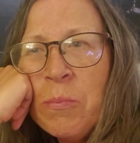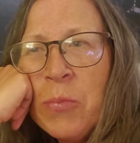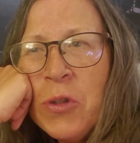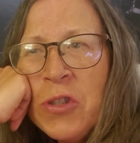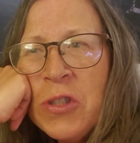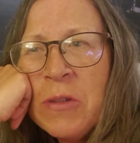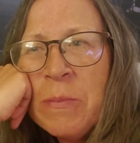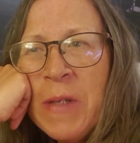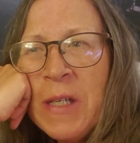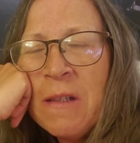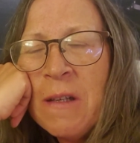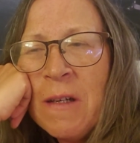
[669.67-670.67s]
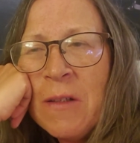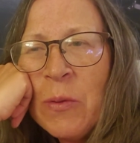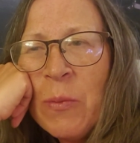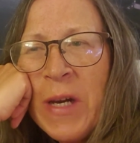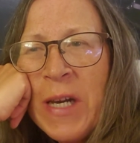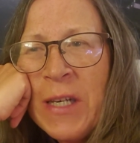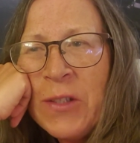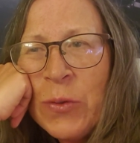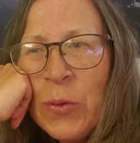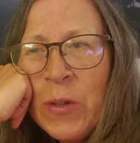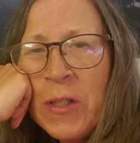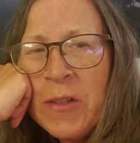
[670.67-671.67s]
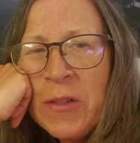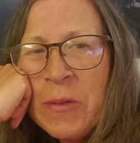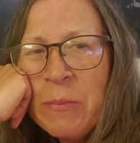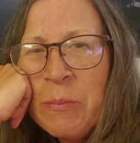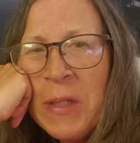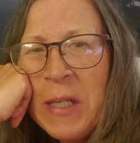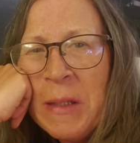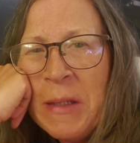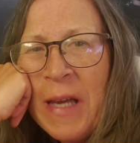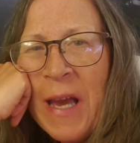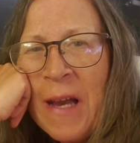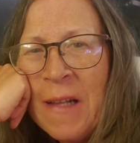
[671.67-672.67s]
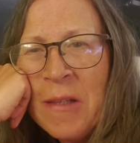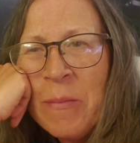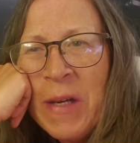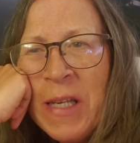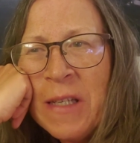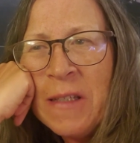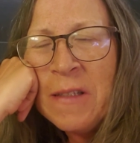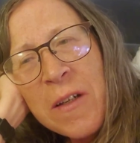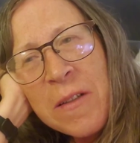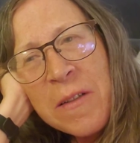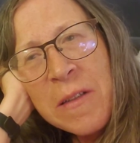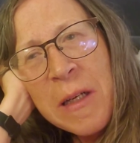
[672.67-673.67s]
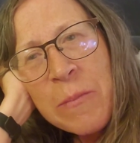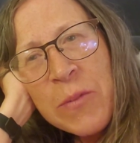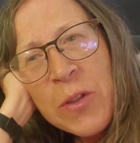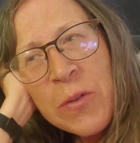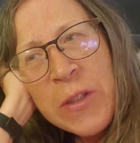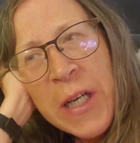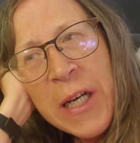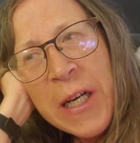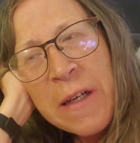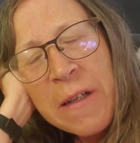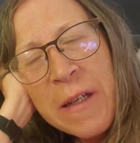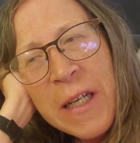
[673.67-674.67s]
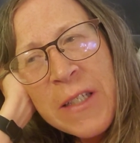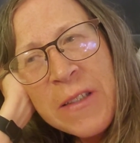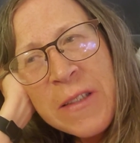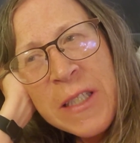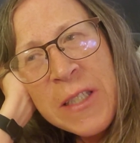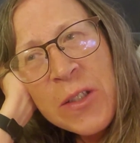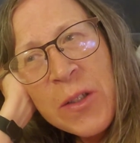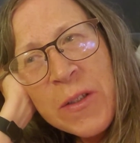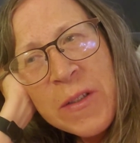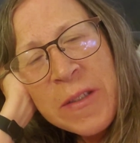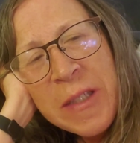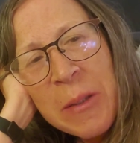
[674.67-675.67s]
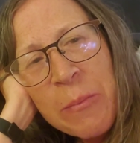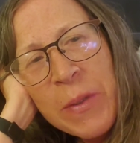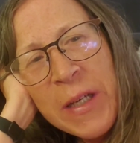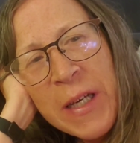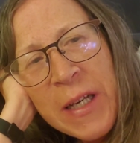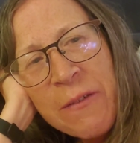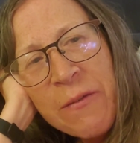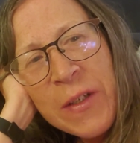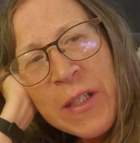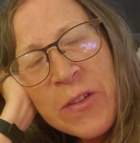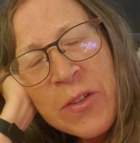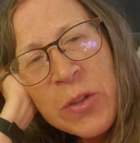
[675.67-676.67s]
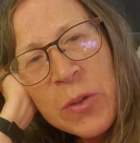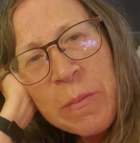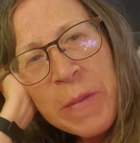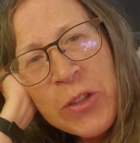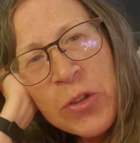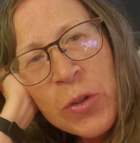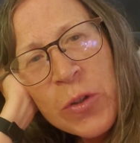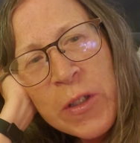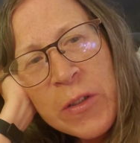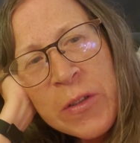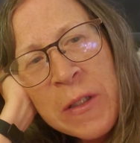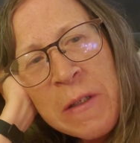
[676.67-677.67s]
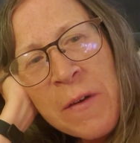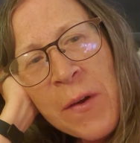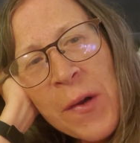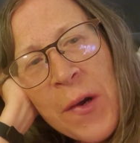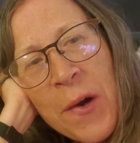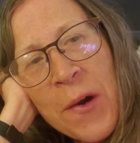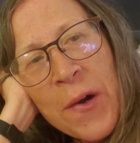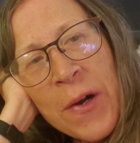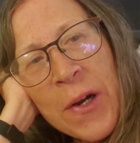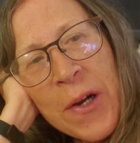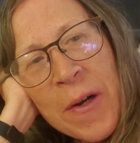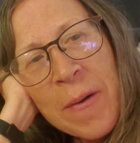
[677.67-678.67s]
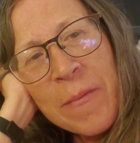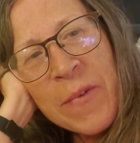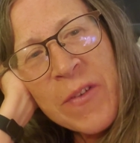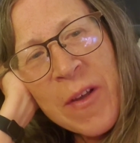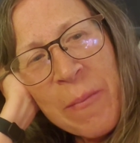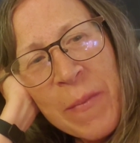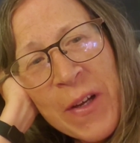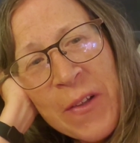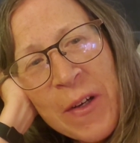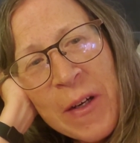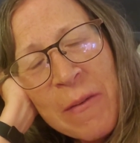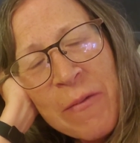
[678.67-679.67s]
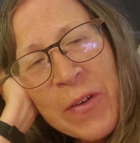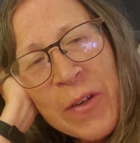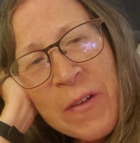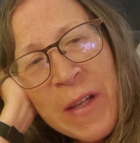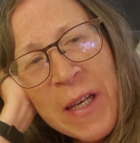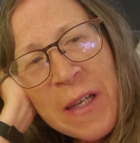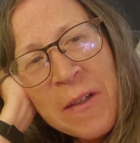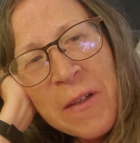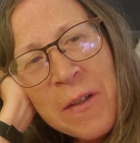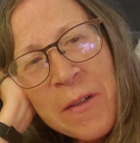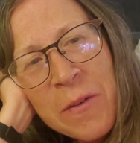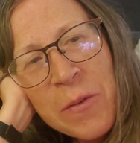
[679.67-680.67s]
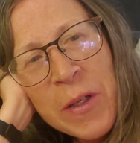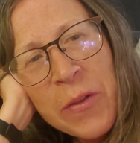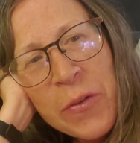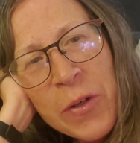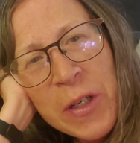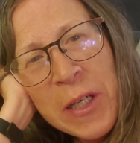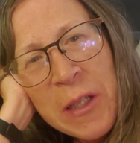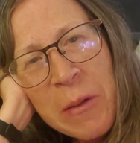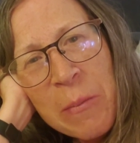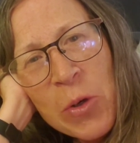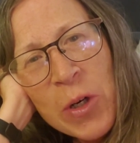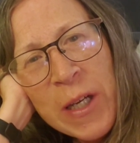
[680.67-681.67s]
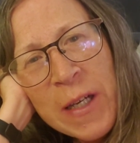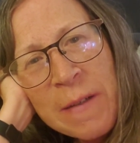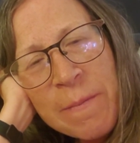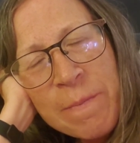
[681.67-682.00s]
pushes me along the way towards being acclimated. I'm so tired. I just need to go to sleep, but I gotta finish doing my chores. Set my alarm for like 3:30 in the morning.